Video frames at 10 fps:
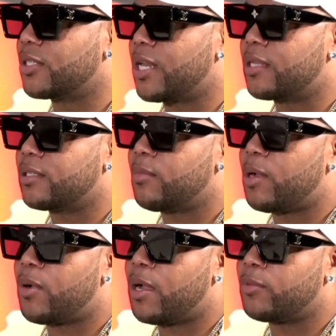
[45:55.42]
out to my
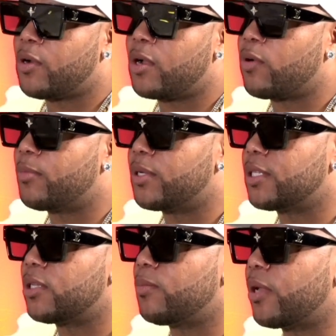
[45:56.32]
mom. You know, I grew up in a
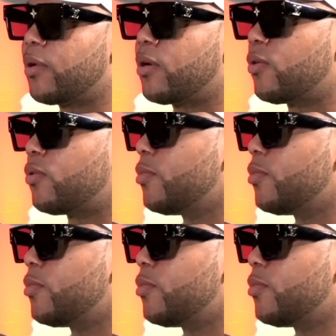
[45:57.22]
single parent home.